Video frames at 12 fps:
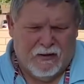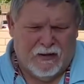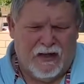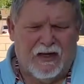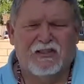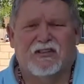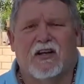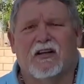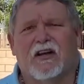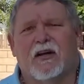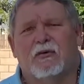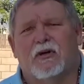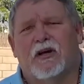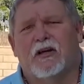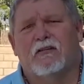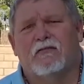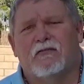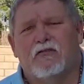Last Sunday, we
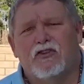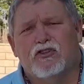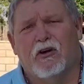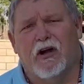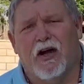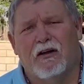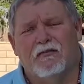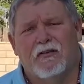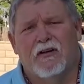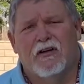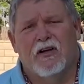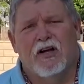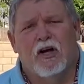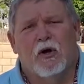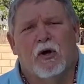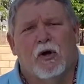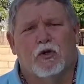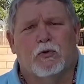had a food drive,
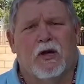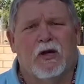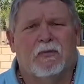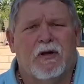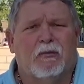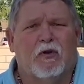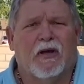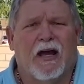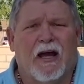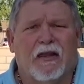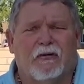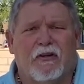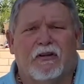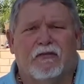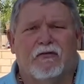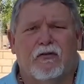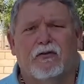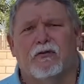so we had people gathering the
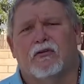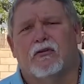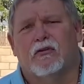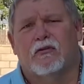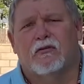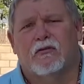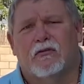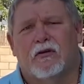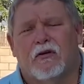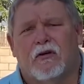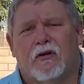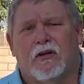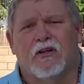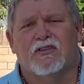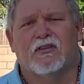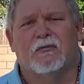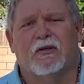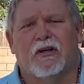food, and then
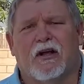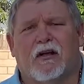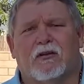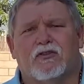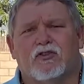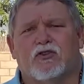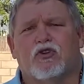somebody else